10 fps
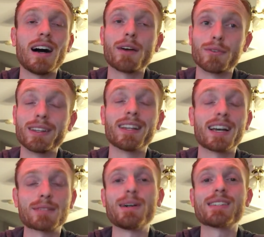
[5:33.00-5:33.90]
I really
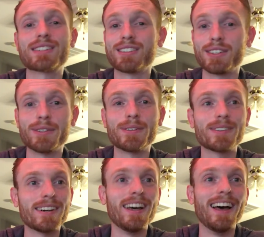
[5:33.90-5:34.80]
liked Monsters U.
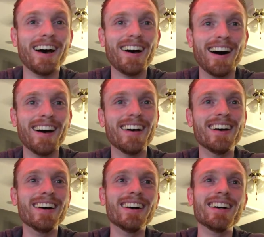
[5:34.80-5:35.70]

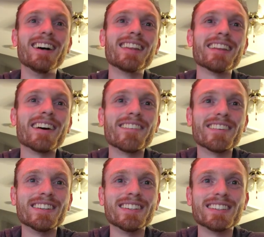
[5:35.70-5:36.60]
That
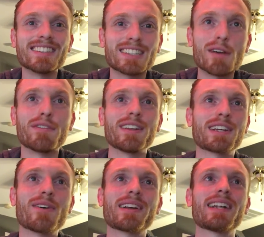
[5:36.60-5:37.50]
one's definitely
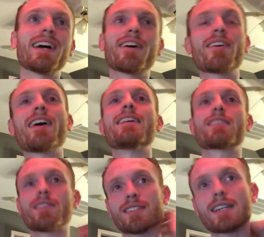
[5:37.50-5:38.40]
going there. All right,
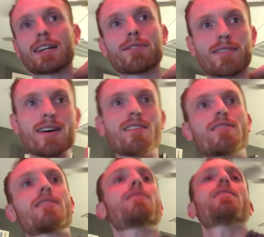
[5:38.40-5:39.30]
so in the second
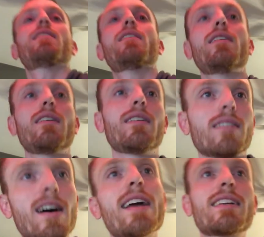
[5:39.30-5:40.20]
round,
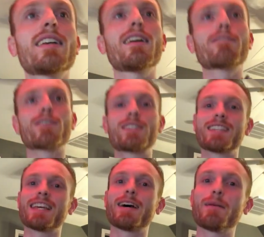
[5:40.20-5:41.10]
Lion King
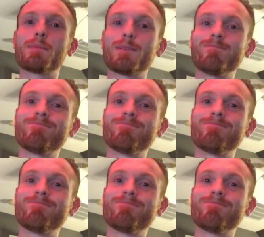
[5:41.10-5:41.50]
versus The Up.